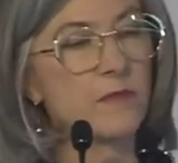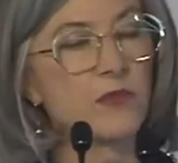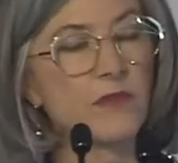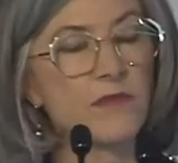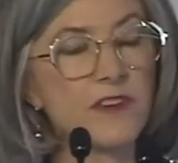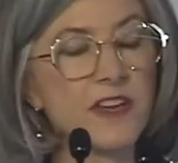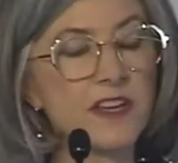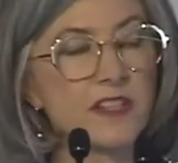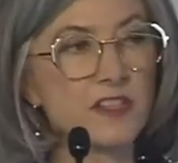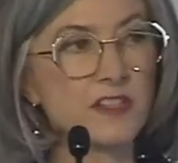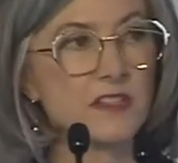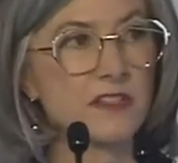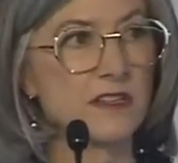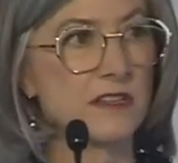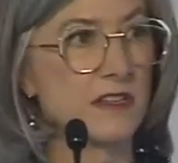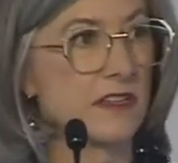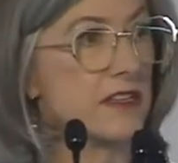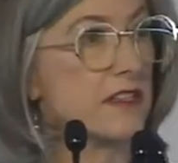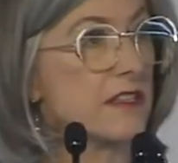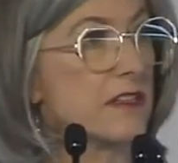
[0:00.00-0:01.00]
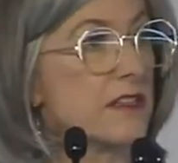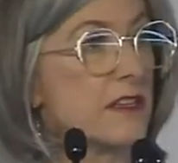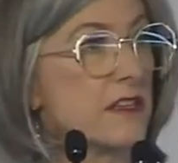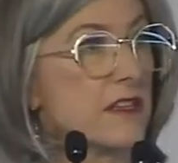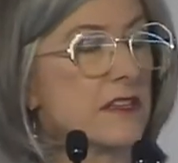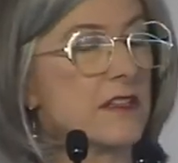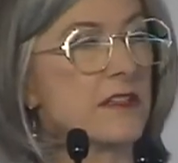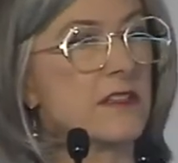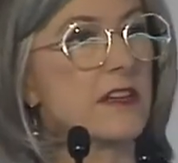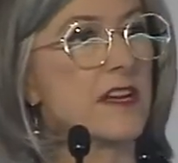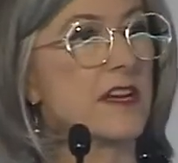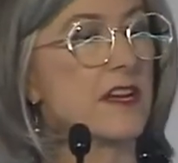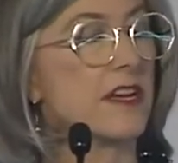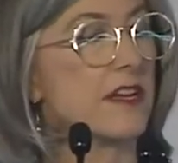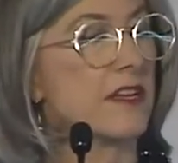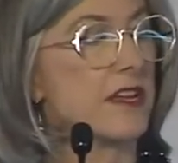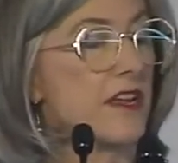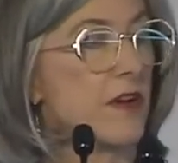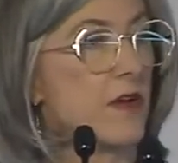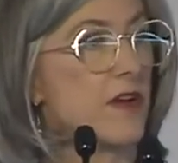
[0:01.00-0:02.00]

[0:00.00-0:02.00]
profession in, in uh,